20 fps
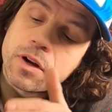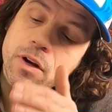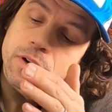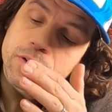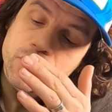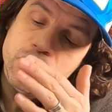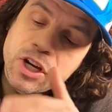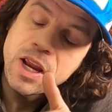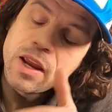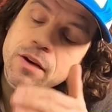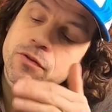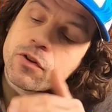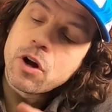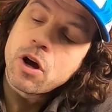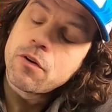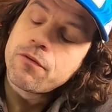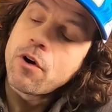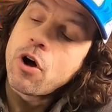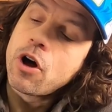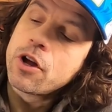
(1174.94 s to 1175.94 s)
shaves
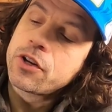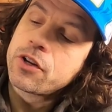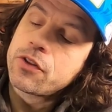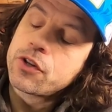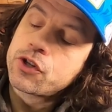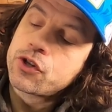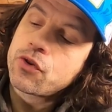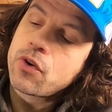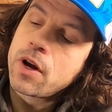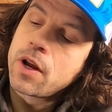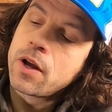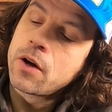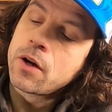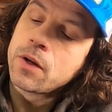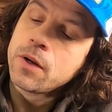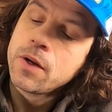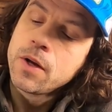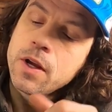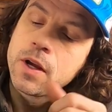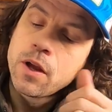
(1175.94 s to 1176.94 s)
off onto the
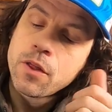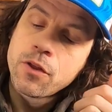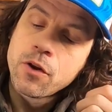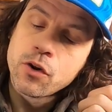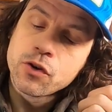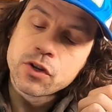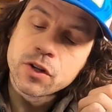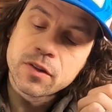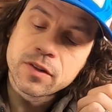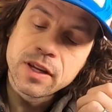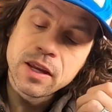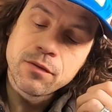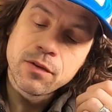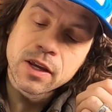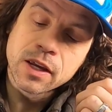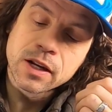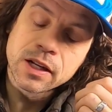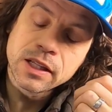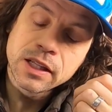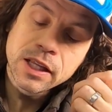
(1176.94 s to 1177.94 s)
trail, they're just giving
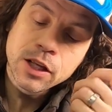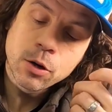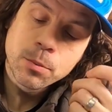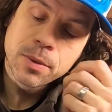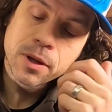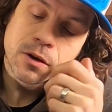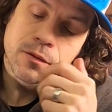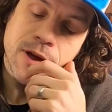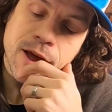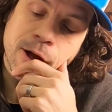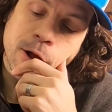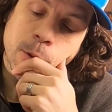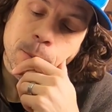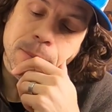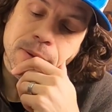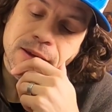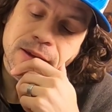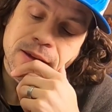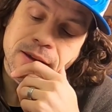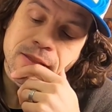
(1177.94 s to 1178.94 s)
it a little bit of
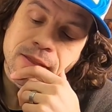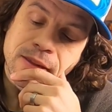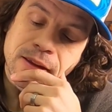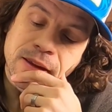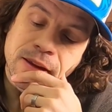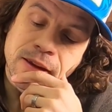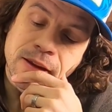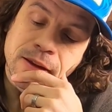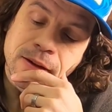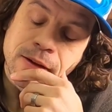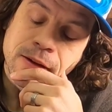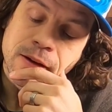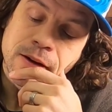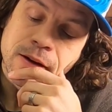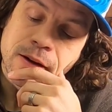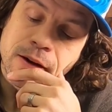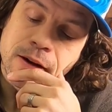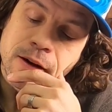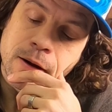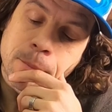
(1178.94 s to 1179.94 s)
help in the
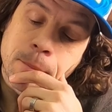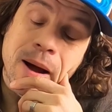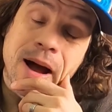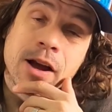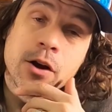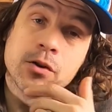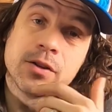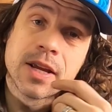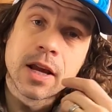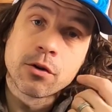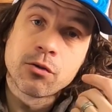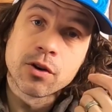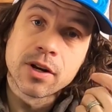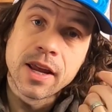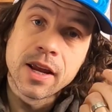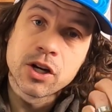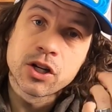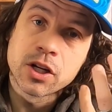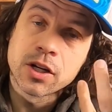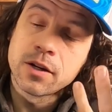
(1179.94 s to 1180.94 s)

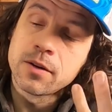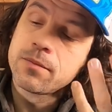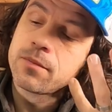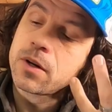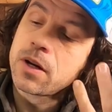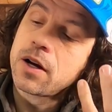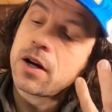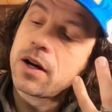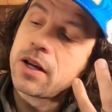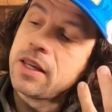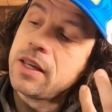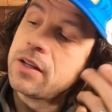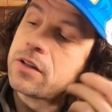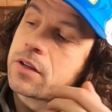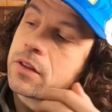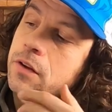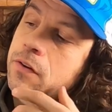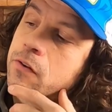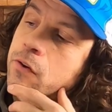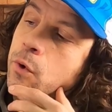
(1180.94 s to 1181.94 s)
biodegradation
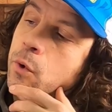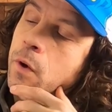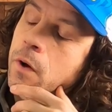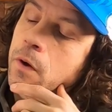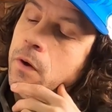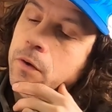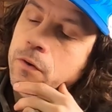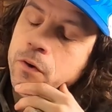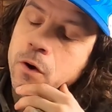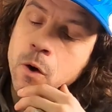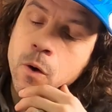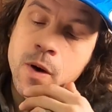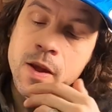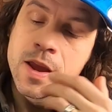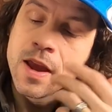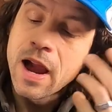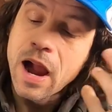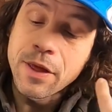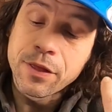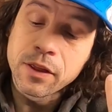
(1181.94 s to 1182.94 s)
into the soil. So
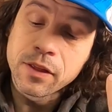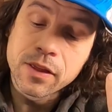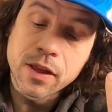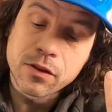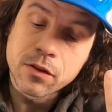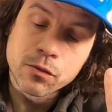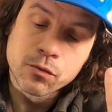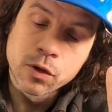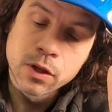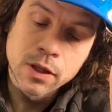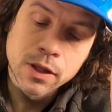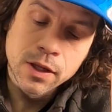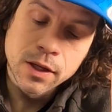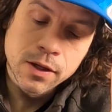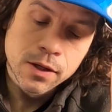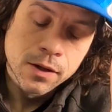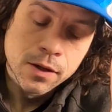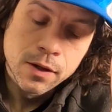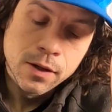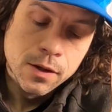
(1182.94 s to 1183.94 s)
I think that's a
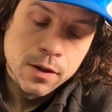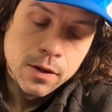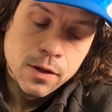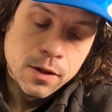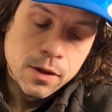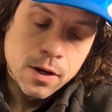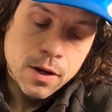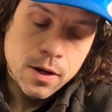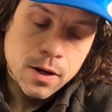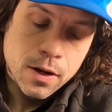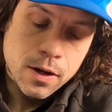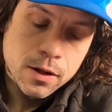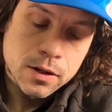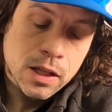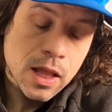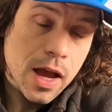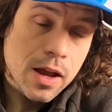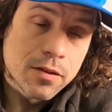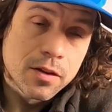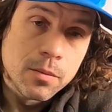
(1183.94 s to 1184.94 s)
really
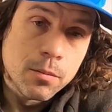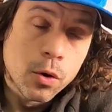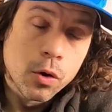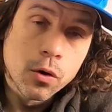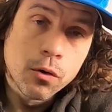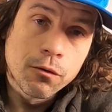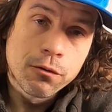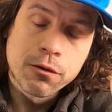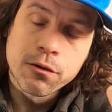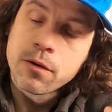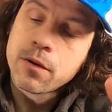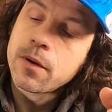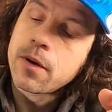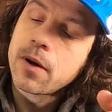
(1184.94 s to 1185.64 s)
classy move.